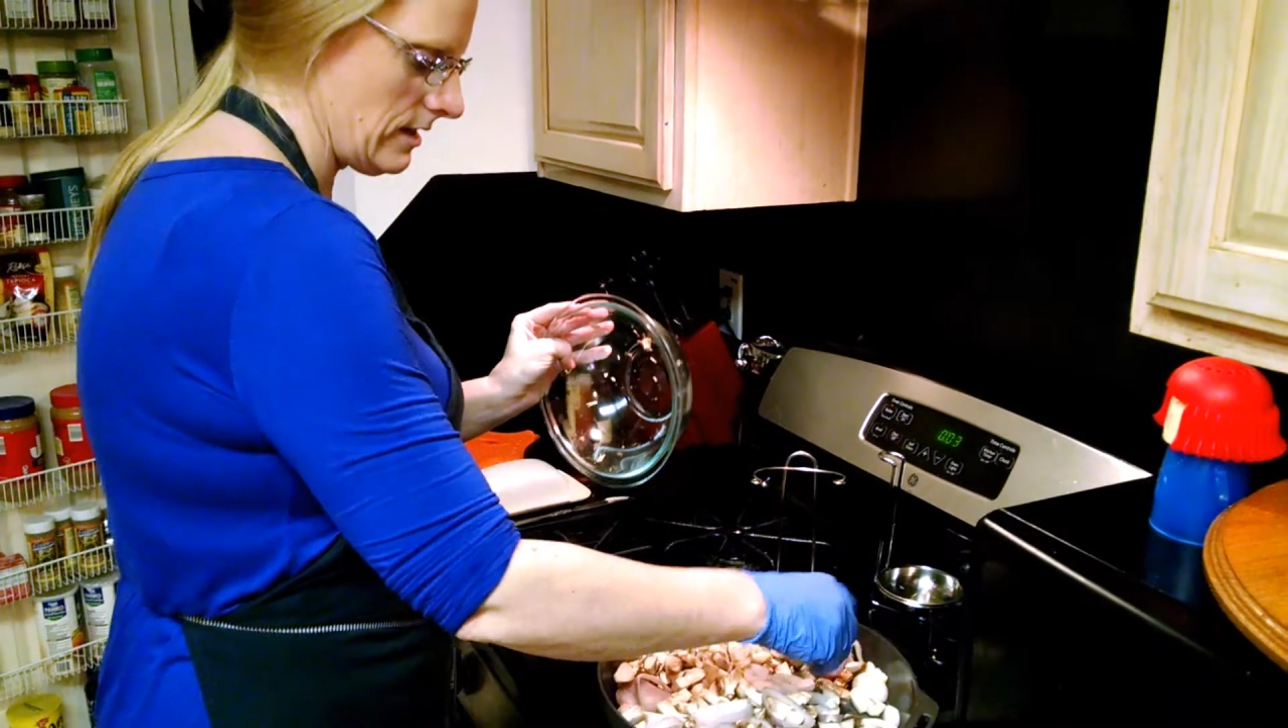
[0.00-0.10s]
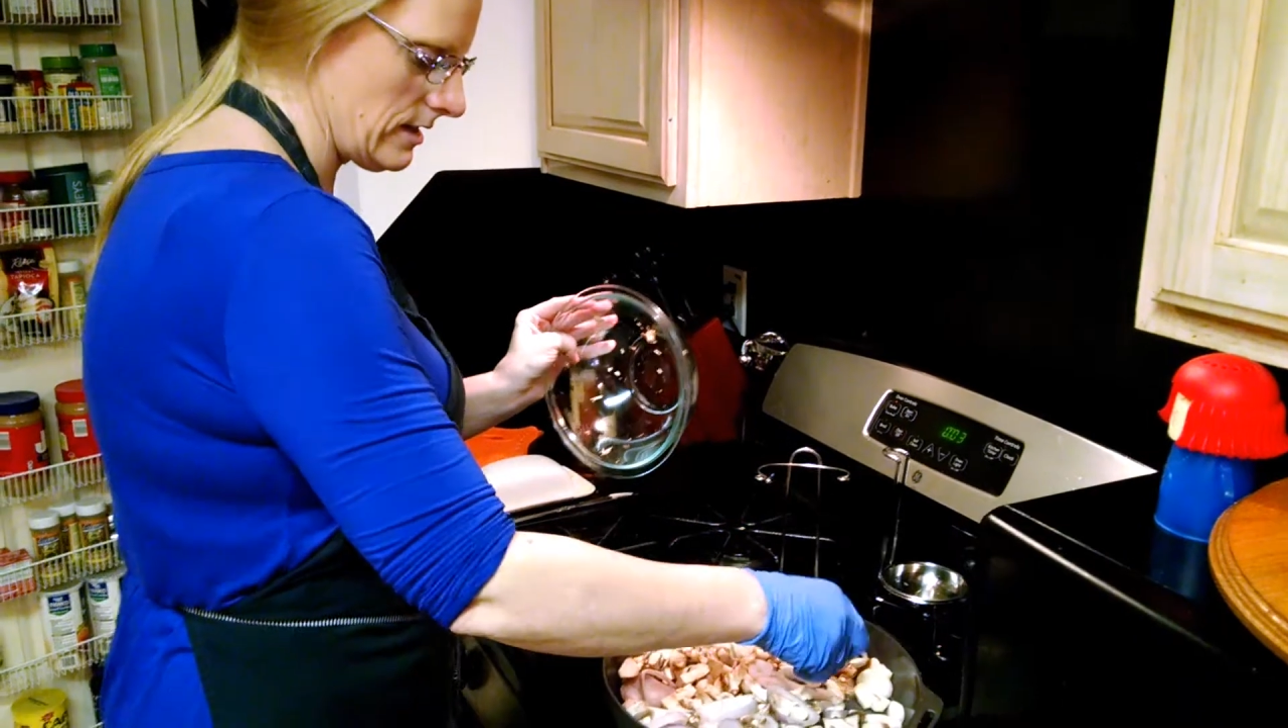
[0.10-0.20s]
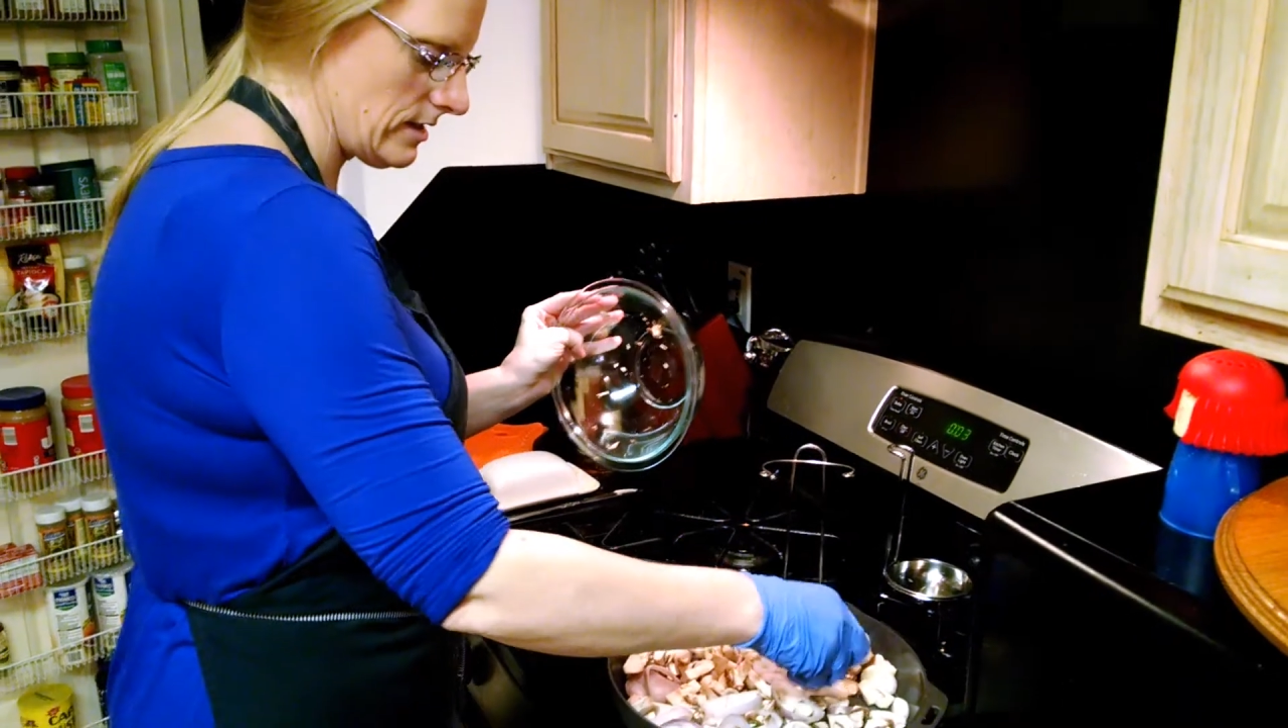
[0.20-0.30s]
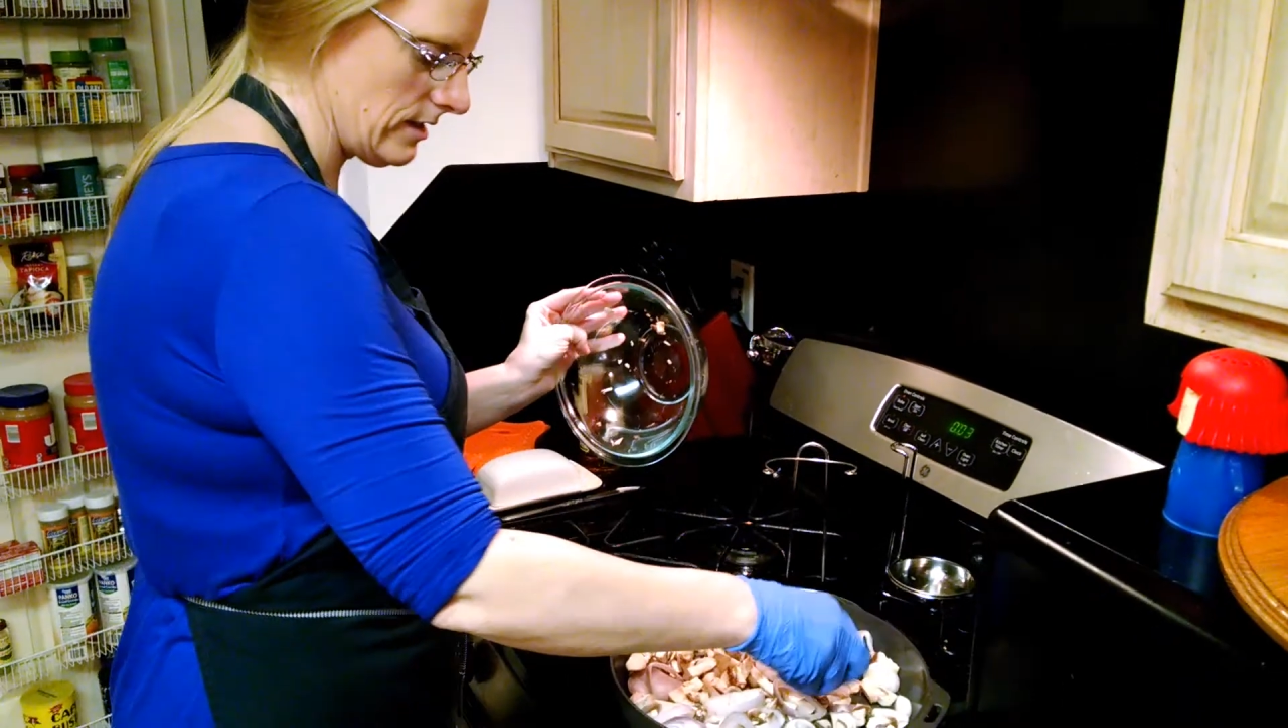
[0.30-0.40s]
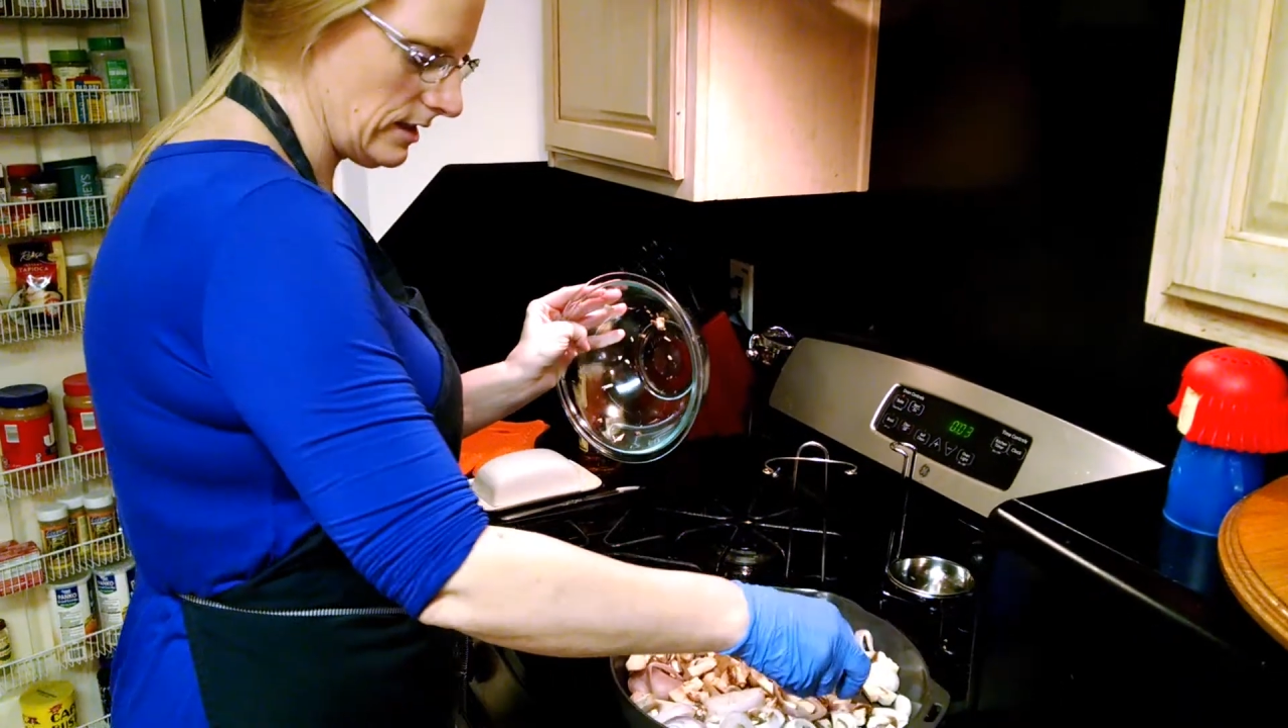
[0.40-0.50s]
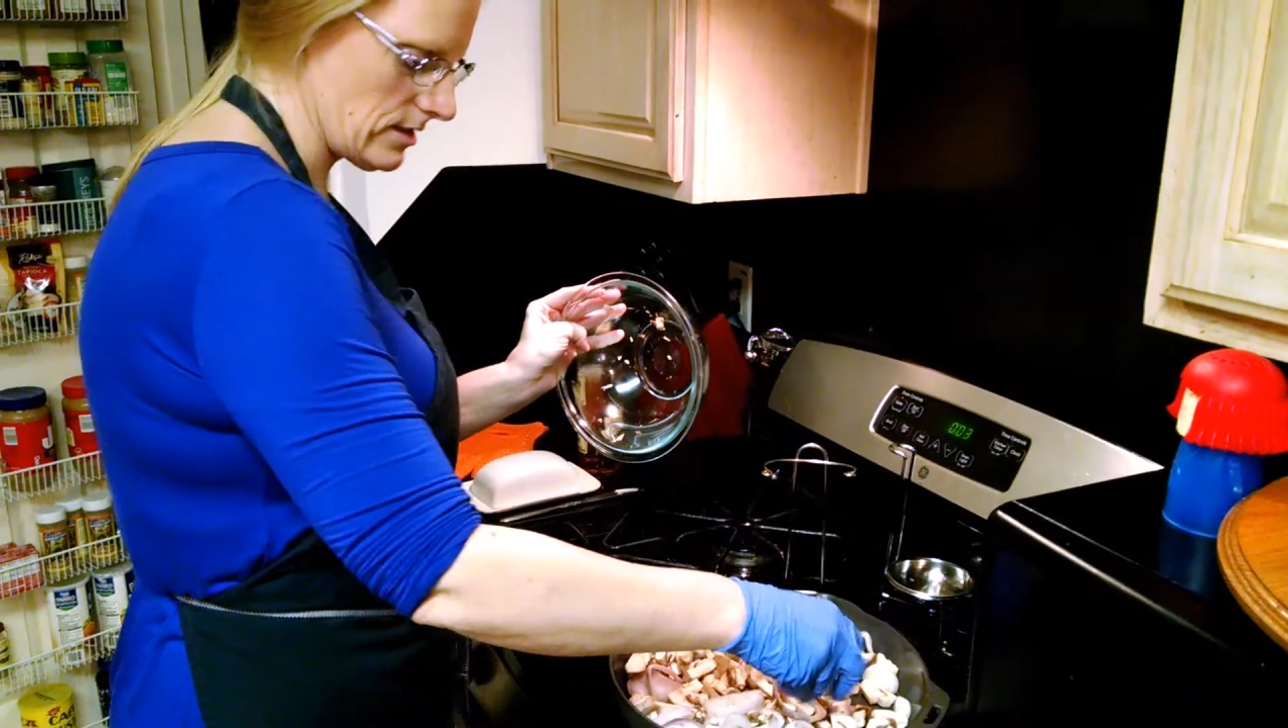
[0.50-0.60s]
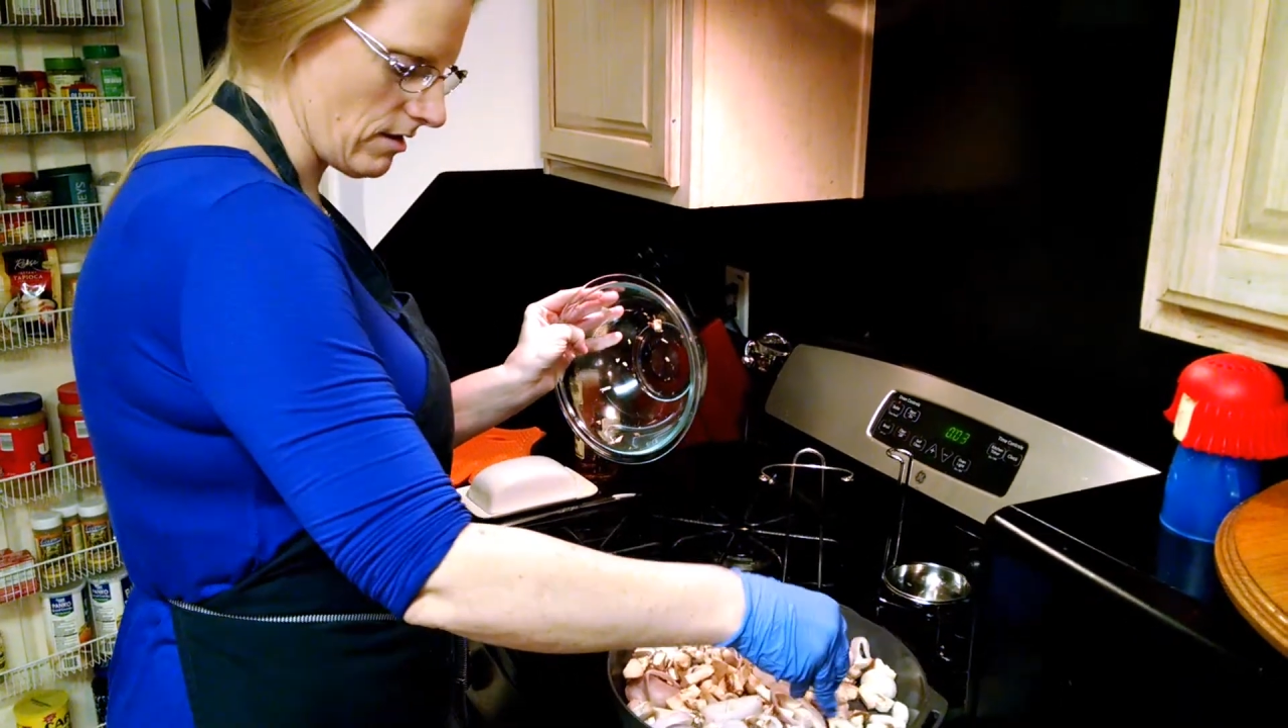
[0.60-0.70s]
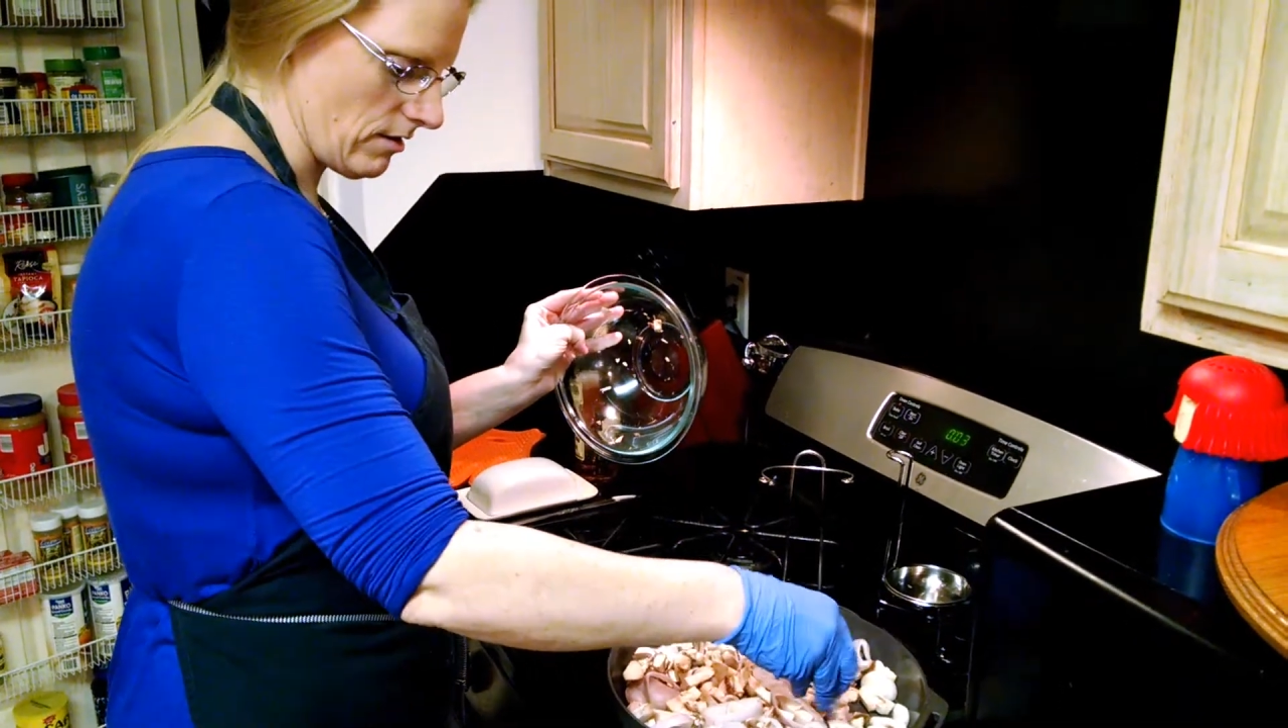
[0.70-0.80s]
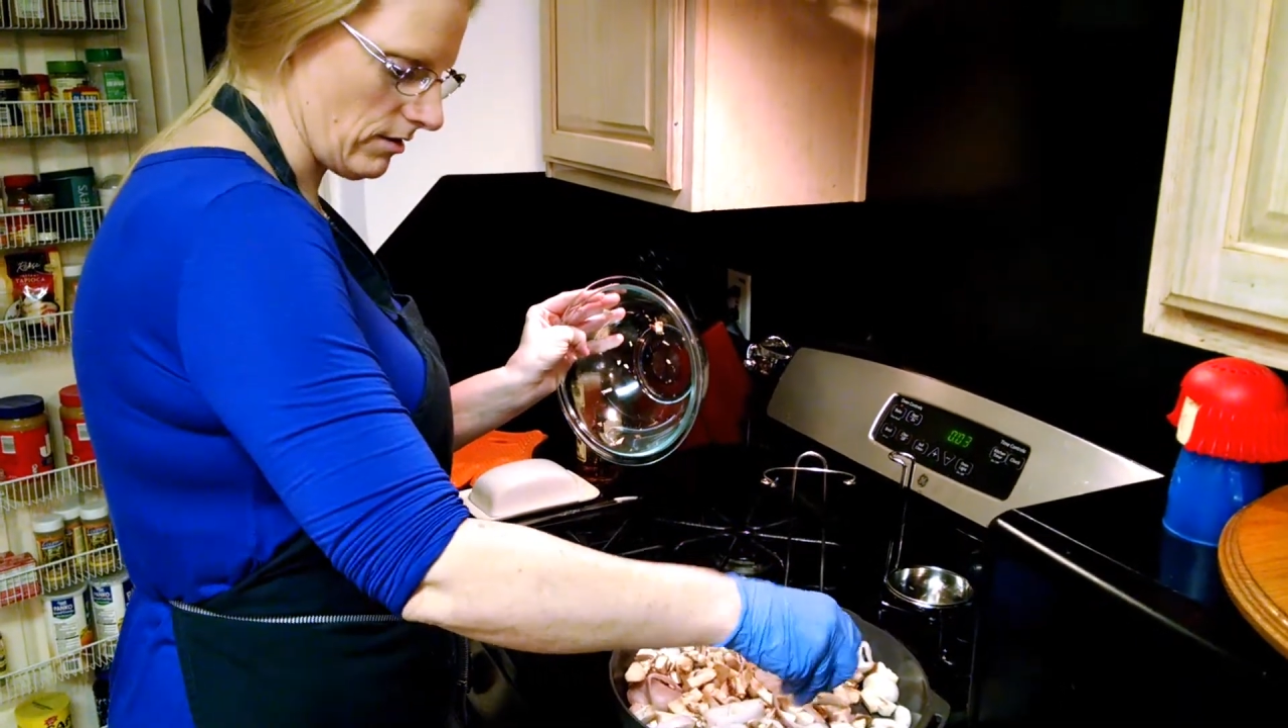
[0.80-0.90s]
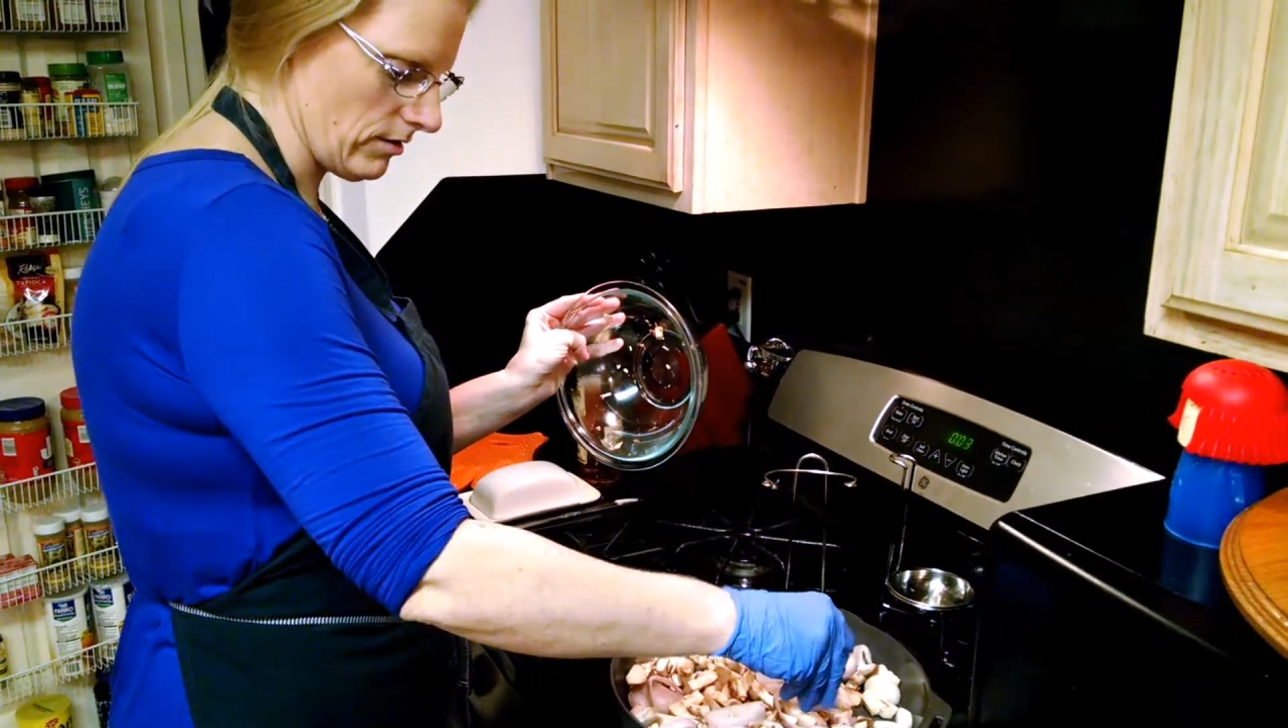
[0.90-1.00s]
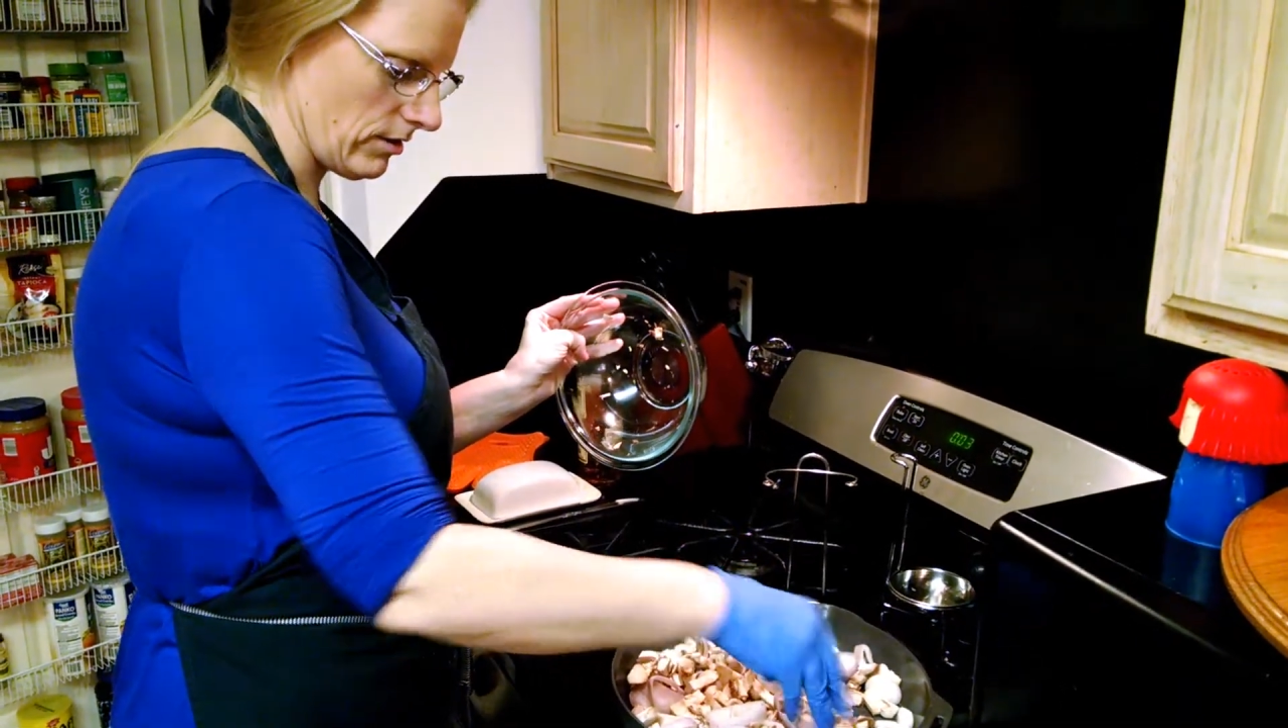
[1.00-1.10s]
until it's all